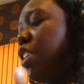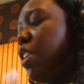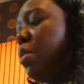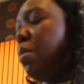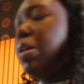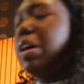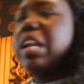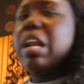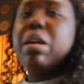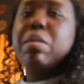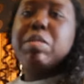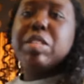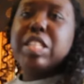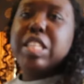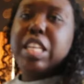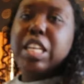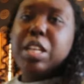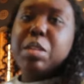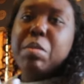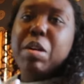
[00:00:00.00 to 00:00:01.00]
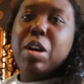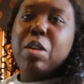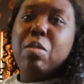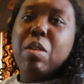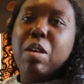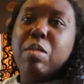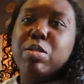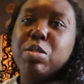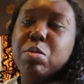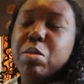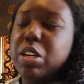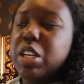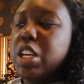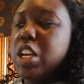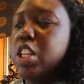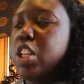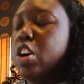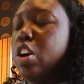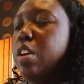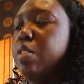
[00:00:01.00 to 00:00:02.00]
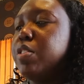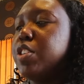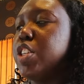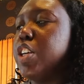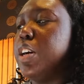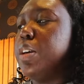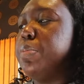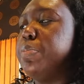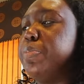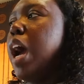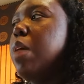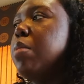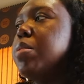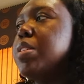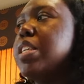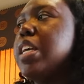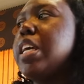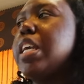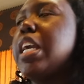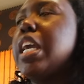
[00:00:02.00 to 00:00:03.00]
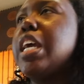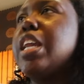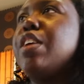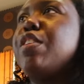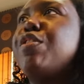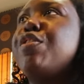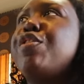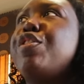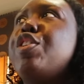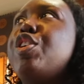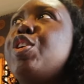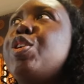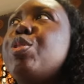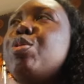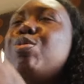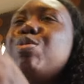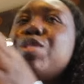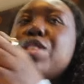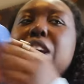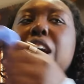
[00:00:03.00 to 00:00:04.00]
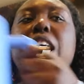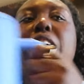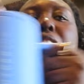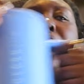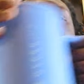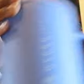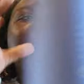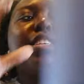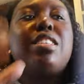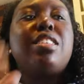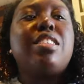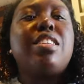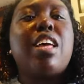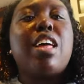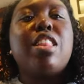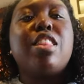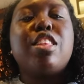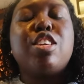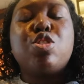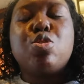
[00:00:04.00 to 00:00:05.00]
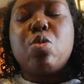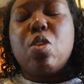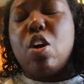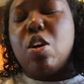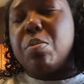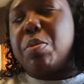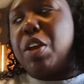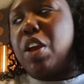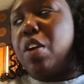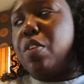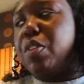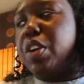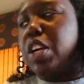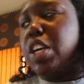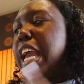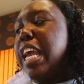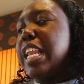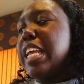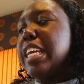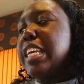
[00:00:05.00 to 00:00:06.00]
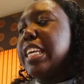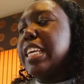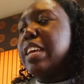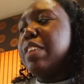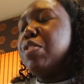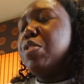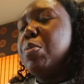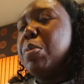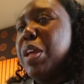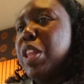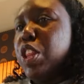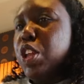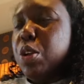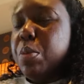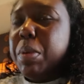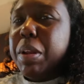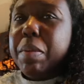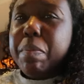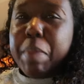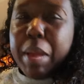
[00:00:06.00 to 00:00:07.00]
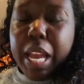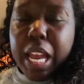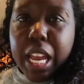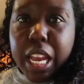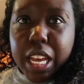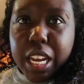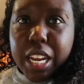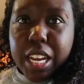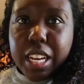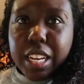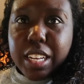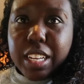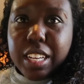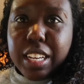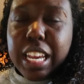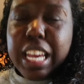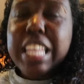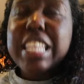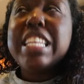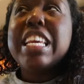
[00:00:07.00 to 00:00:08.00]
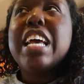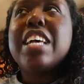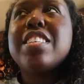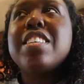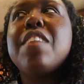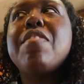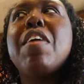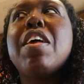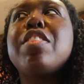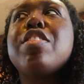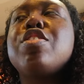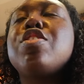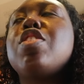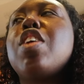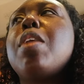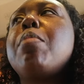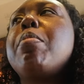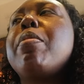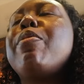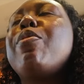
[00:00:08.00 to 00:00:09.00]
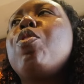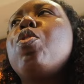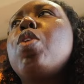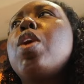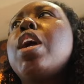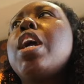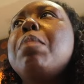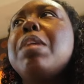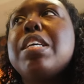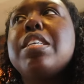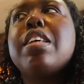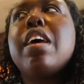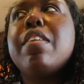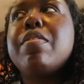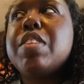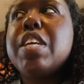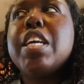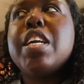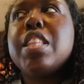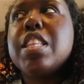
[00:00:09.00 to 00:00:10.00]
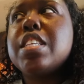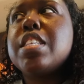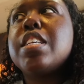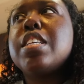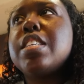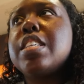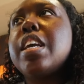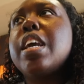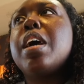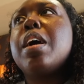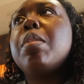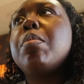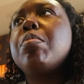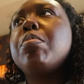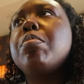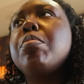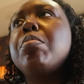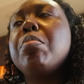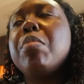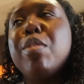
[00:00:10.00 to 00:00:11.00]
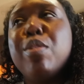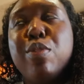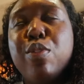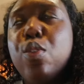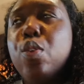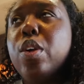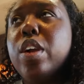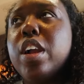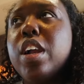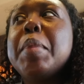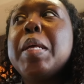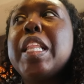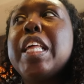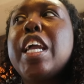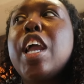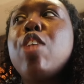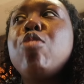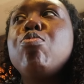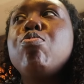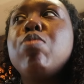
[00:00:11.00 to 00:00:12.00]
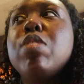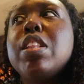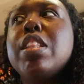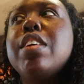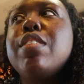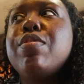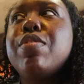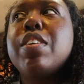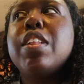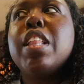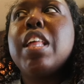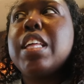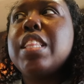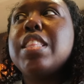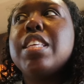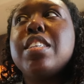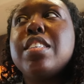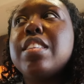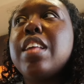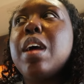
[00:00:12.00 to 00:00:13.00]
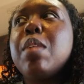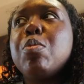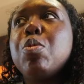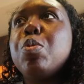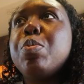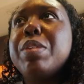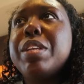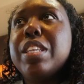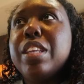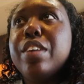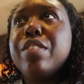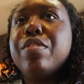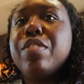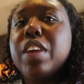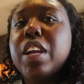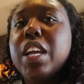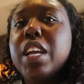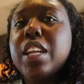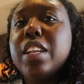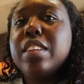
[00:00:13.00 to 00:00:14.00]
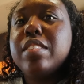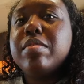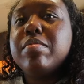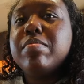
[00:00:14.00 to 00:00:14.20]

know what I was thinking about while I was working at the coffee shop? I was like, in a few days, this will all be over. And it gives me a little bit of panic. And yes, I've had this thought before because I've taken this exam before. But like, I really feel like this time will be different.